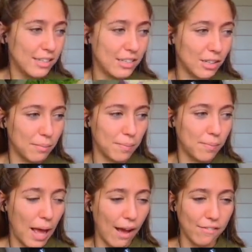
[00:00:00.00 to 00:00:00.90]
to
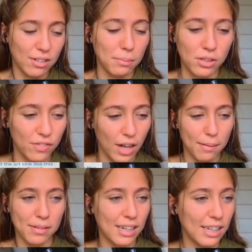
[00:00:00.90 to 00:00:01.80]
have some good
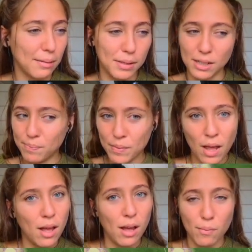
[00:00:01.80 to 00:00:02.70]
vibes lately, but
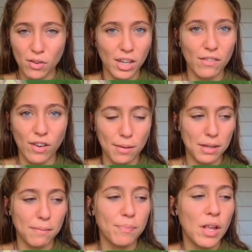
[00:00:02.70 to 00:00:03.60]
I'm fucking
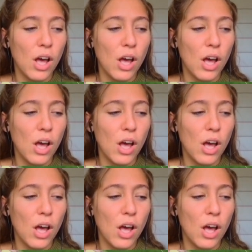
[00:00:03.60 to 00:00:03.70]
vibing.